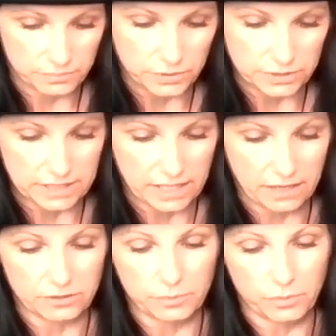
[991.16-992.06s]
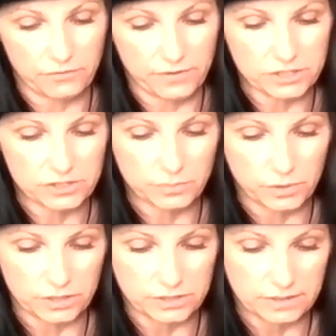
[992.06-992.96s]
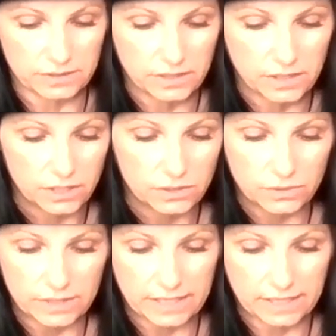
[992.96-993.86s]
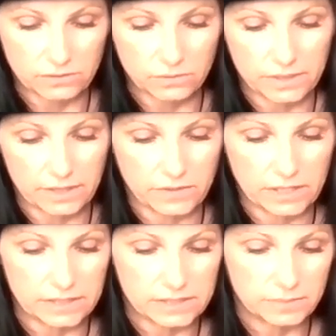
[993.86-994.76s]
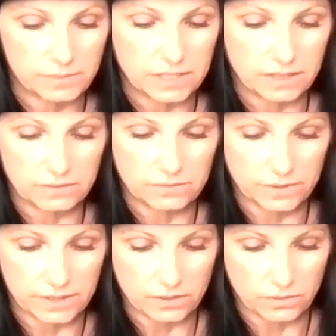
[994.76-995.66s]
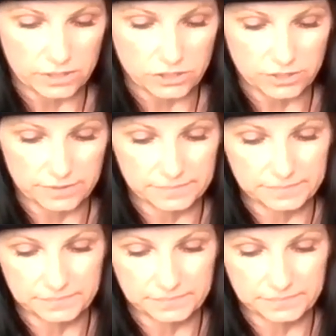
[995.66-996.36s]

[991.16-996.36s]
put together professional person who can handle whatever needs to be done without question.